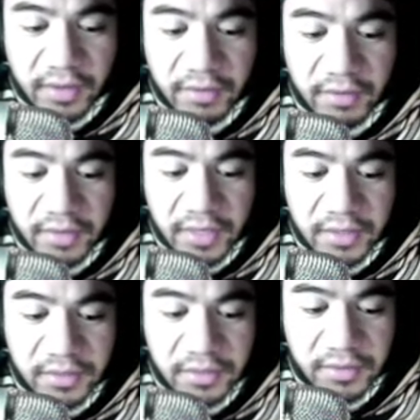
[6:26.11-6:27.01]
Adonai
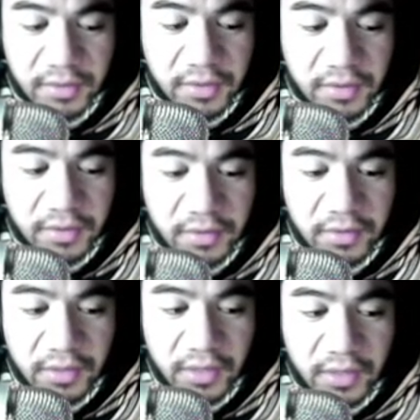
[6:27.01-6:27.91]
is.
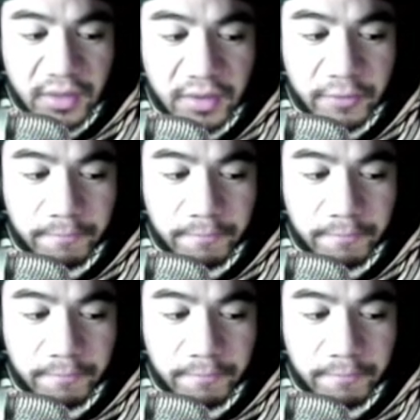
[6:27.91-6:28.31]
And